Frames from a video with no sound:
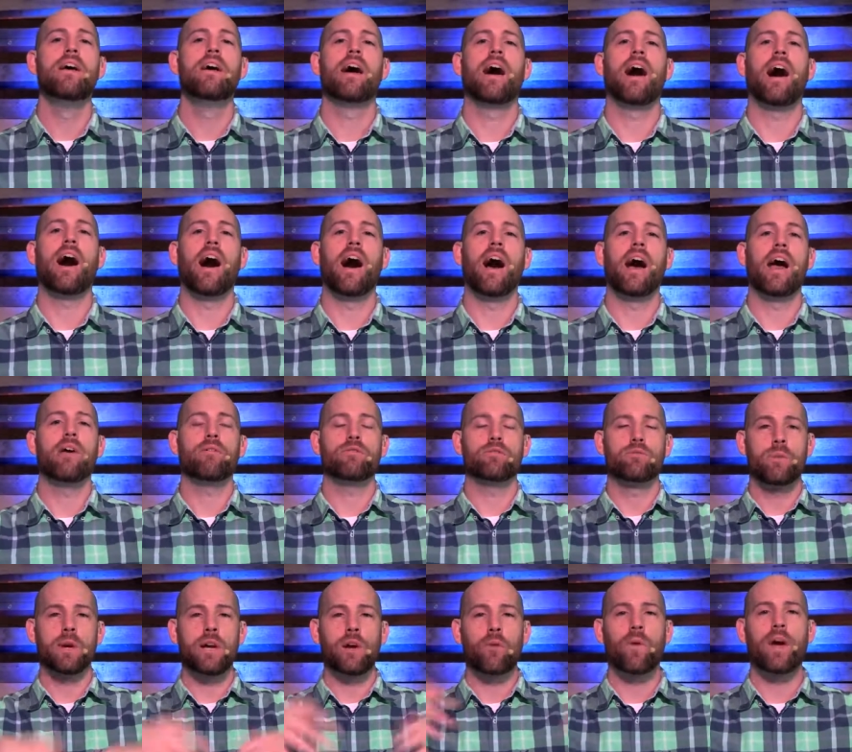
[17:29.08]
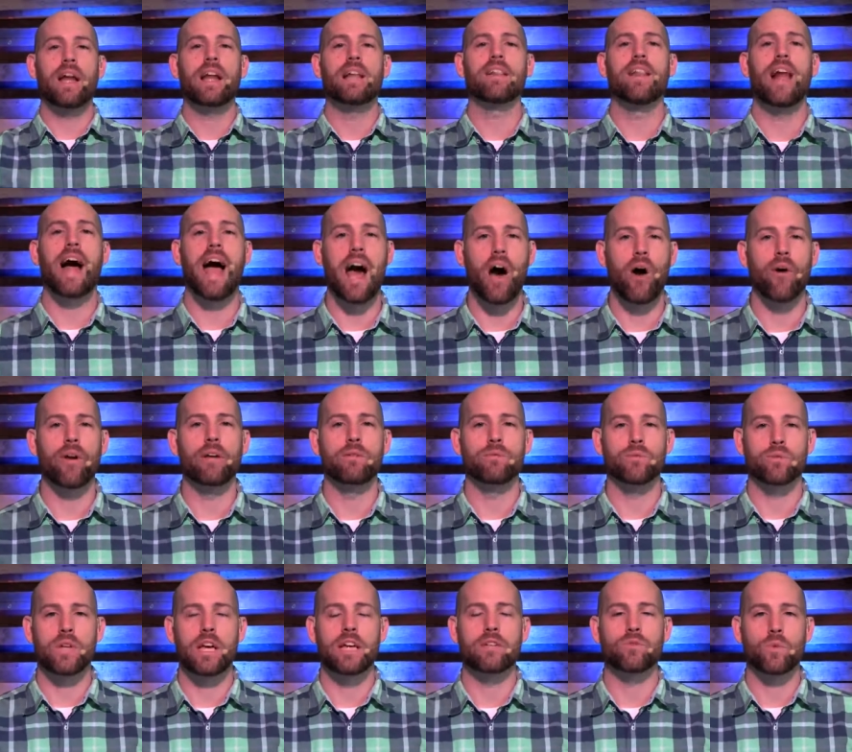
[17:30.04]
Uh, it was being read aloud, as,
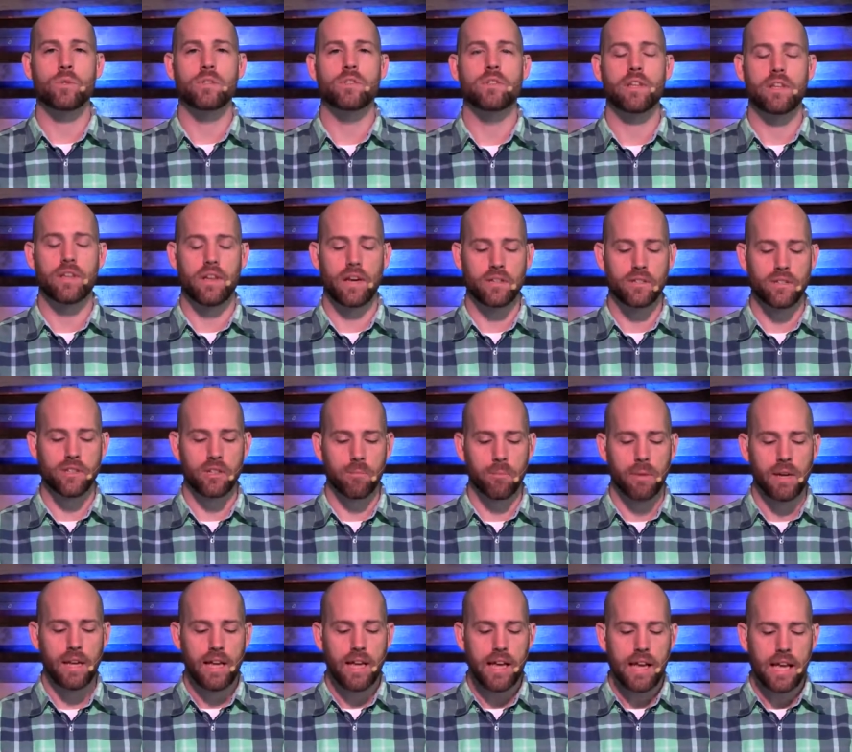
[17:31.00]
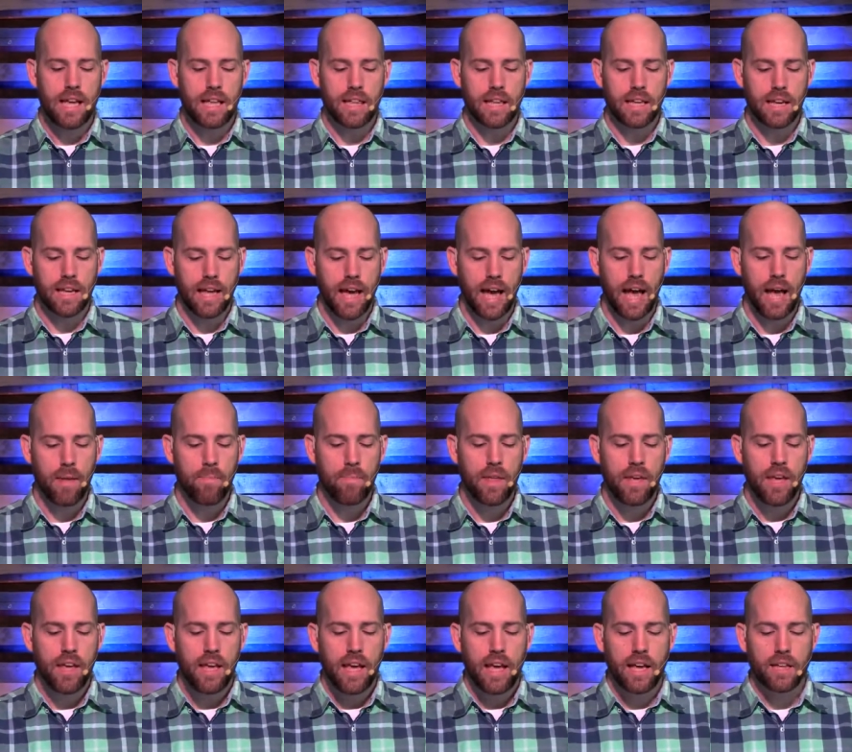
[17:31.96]
as was the custom in the day,
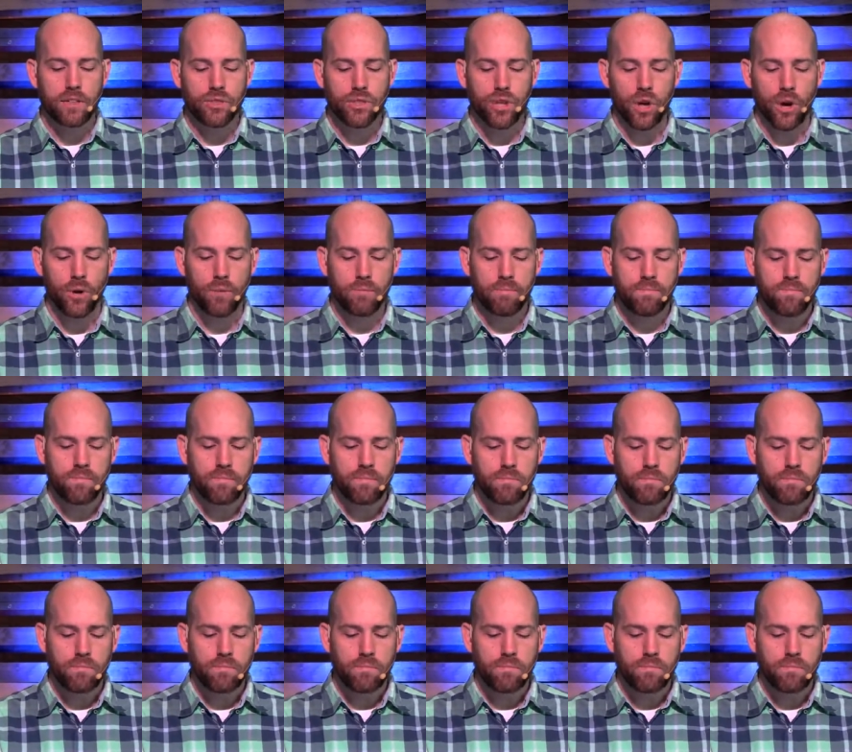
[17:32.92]
and so.